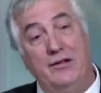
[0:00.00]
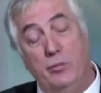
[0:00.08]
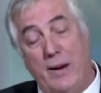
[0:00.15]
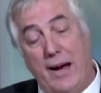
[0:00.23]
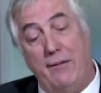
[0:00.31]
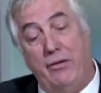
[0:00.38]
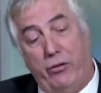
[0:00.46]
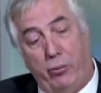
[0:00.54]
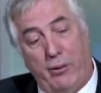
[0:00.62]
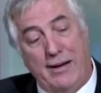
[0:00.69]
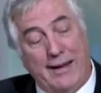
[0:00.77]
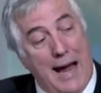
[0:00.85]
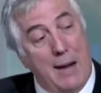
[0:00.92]
this we have
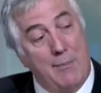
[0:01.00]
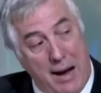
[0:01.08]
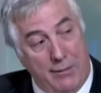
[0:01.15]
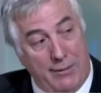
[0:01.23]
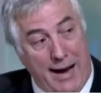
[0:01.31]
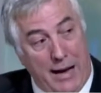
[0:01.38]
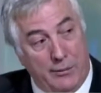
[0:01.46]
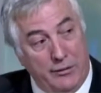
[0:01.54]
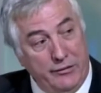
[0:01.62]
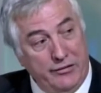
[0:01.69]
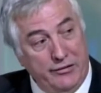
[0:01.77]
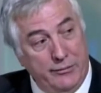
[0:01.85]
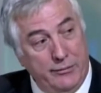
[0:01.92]
three landbound
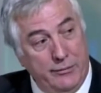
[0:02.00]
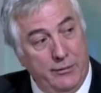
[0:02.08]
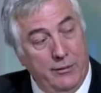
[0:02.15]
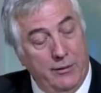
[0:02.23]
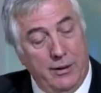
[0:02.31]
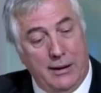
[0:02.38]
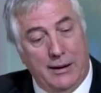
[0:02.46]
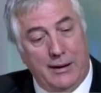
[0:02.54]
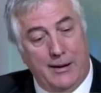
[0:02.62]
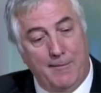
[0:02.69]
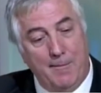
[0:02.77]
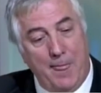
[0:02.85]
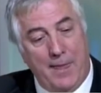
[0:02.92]
animals,
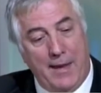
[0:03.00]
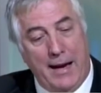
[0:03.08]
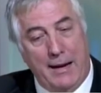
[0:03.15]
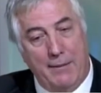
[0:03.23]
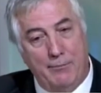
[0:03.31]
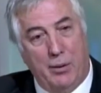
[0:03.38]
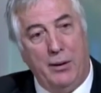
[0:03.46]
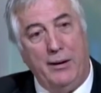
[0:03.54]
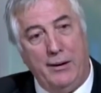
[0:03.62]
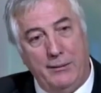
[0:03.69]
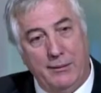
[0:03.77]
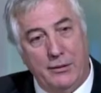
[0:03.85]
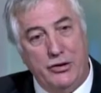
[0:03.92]
um, a
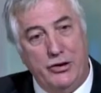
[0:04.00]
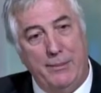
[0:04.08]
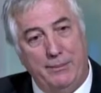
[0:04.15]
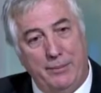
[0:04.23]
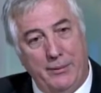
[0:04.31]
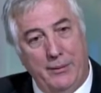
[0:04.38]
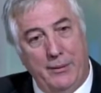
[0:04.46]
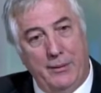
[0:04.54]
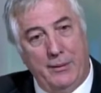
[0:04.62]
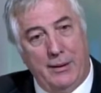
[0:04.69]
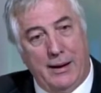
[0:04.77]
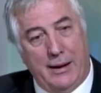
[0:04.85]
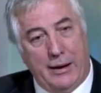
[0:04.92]
bullock, sheep,
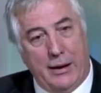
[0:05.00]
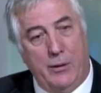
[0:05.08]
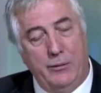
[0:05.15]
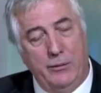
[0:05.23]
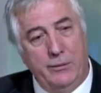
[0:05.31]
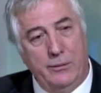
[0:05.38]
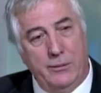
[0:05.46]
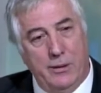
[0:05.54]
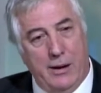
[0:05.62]
and a goat.